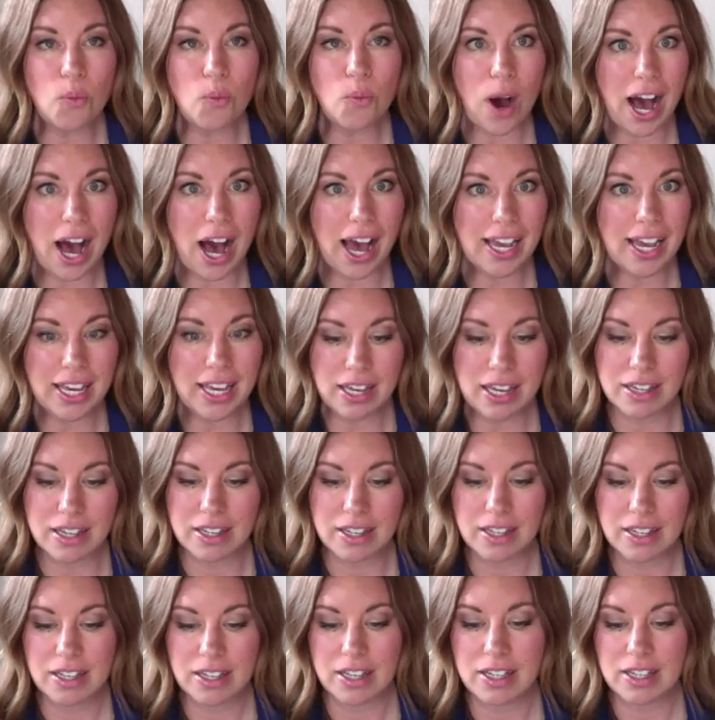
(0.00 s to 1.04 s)
why
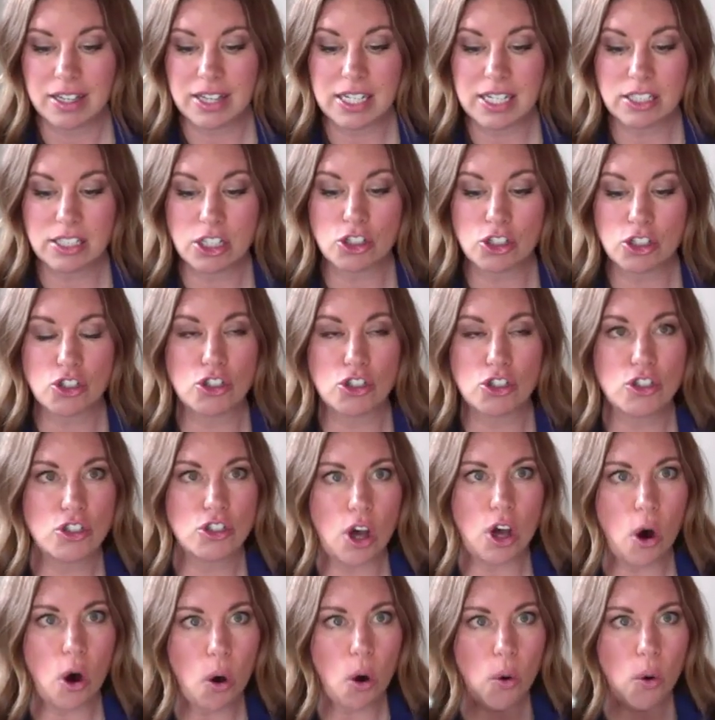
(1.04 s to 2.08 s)
this is
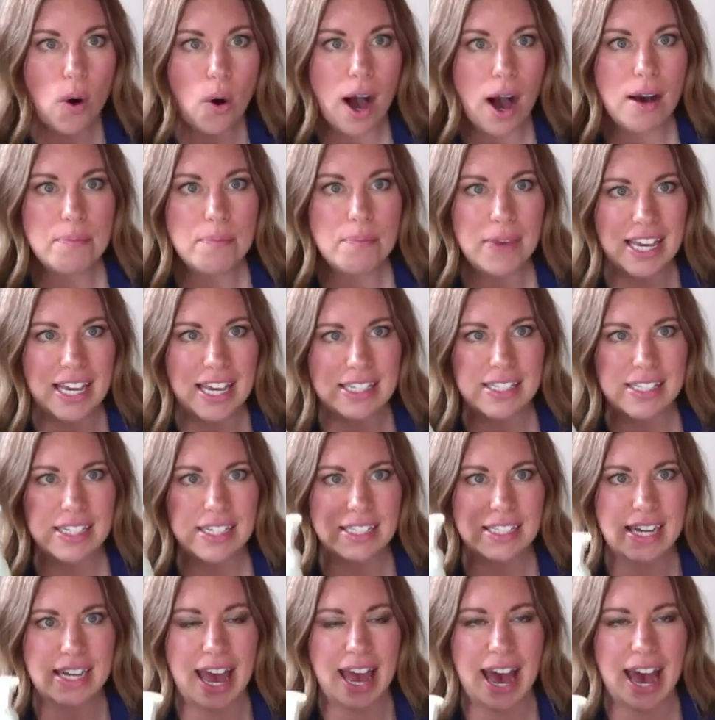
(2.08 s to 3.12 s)
so
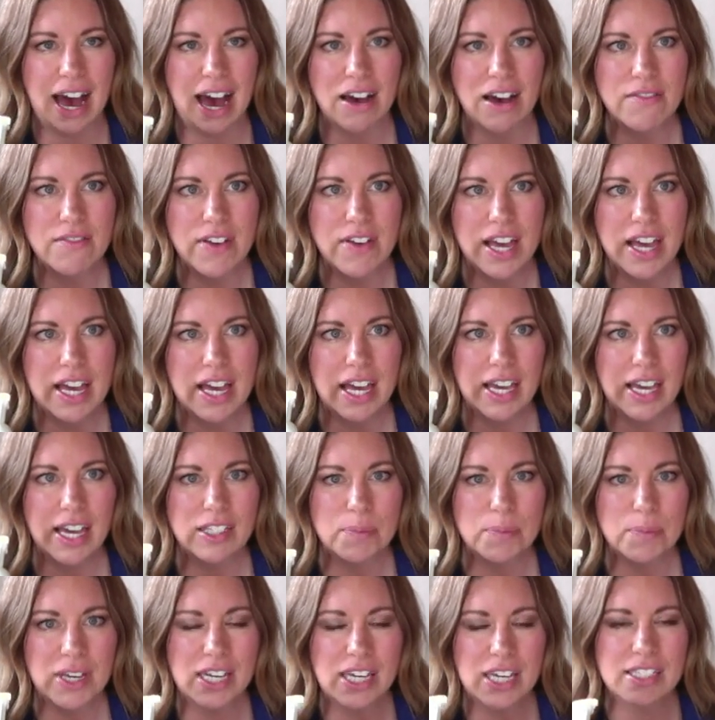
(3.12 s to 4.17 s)
amazing to have is
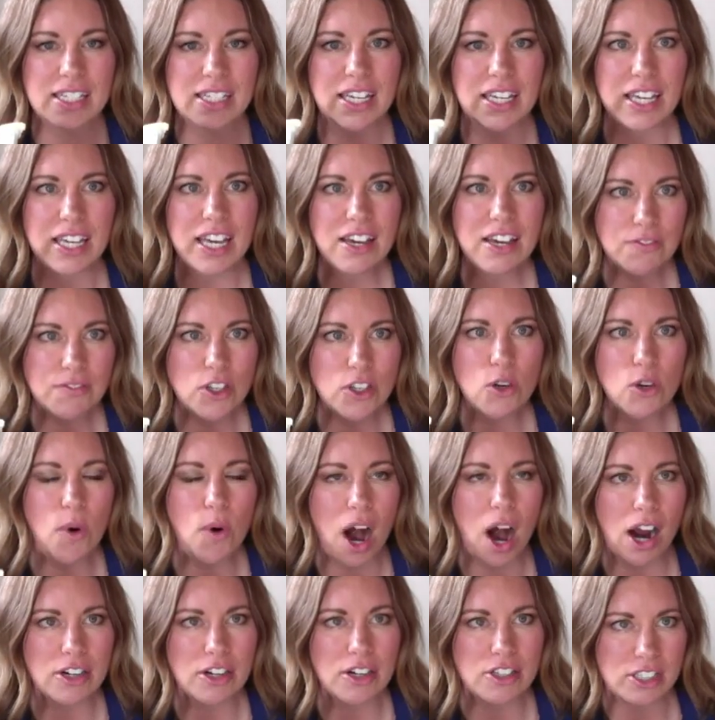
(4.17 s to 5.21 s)
because if you
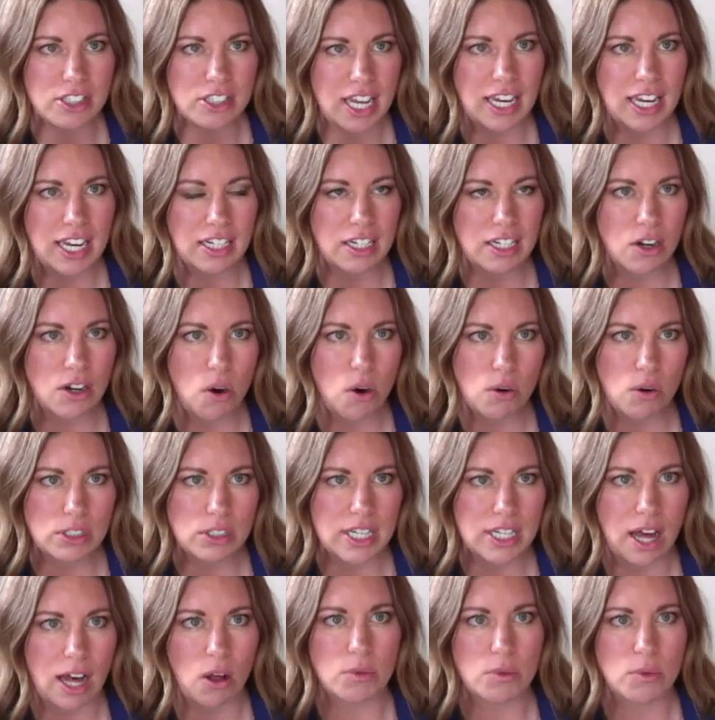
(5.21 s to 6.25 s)
are staying in a
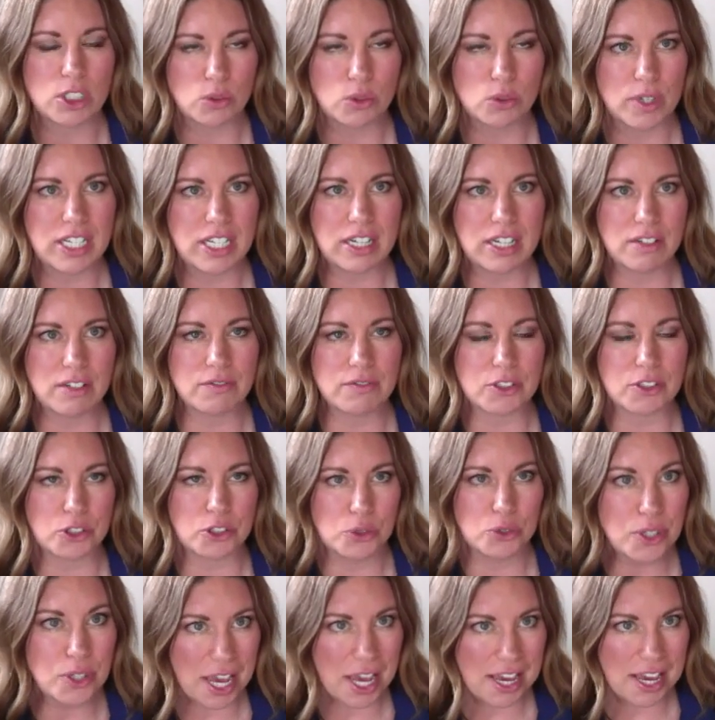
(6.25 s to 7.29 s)
hotel, which we did for
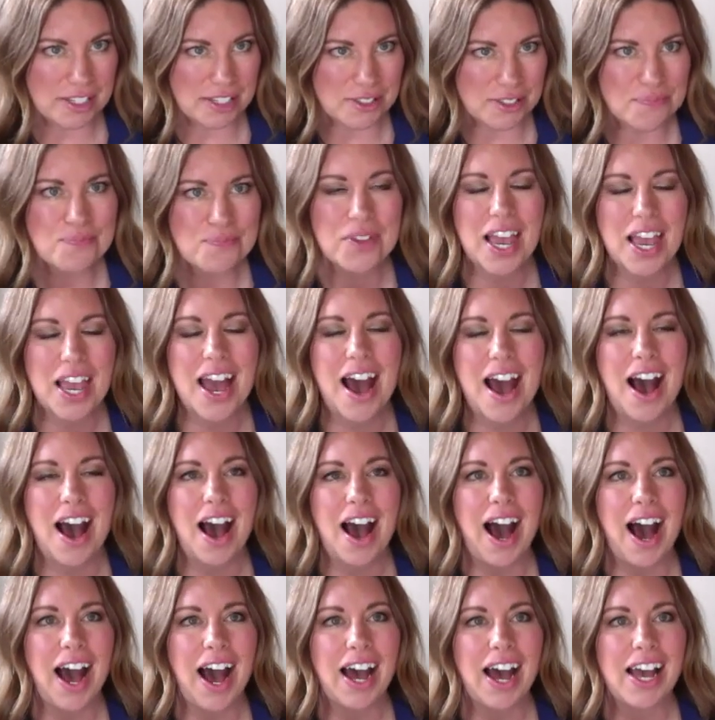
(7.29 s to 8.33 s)
2 days,
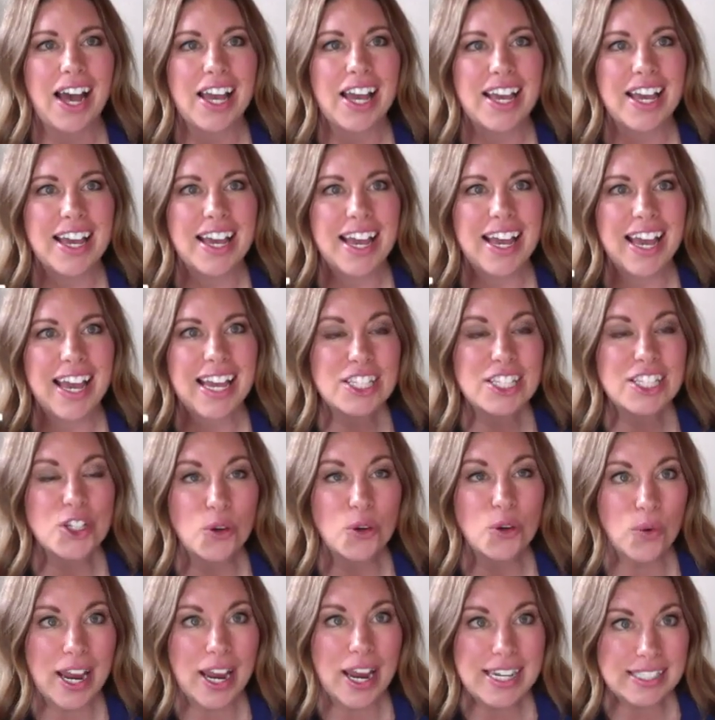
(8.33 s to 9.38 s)
it's
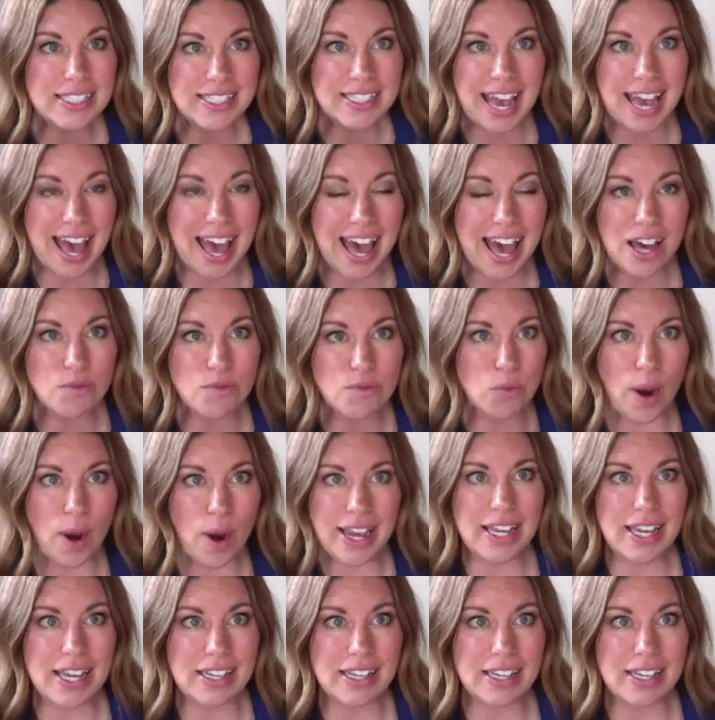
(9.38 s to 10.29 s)
great to have right